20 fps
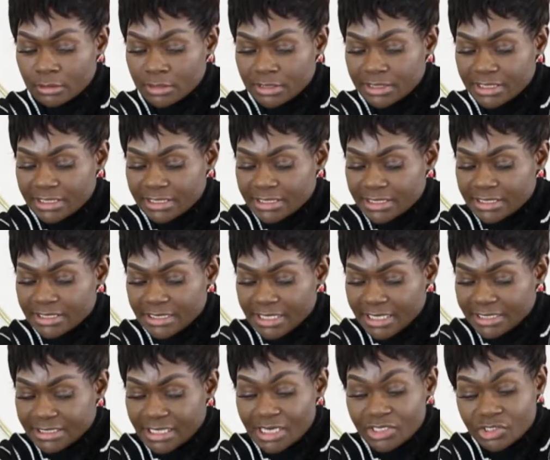This is
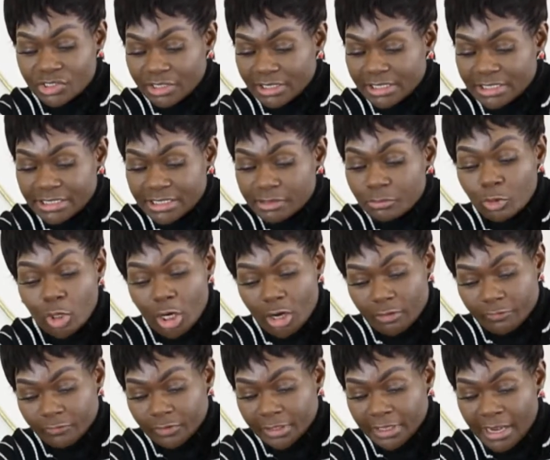essentially some
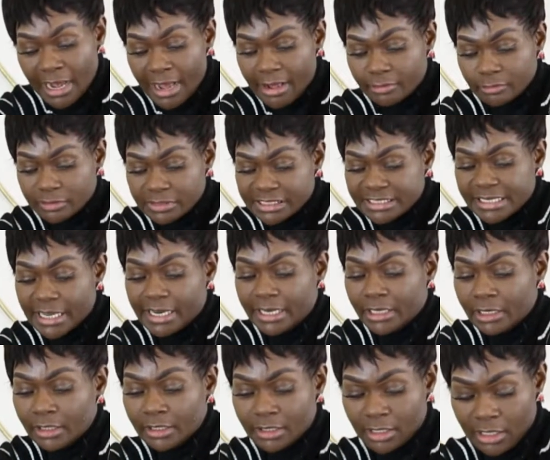coffee, I will
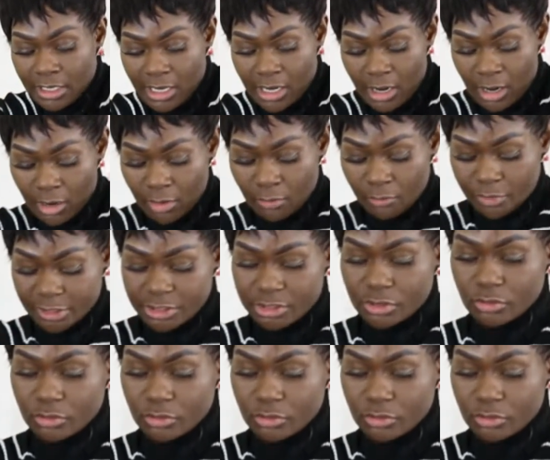say, which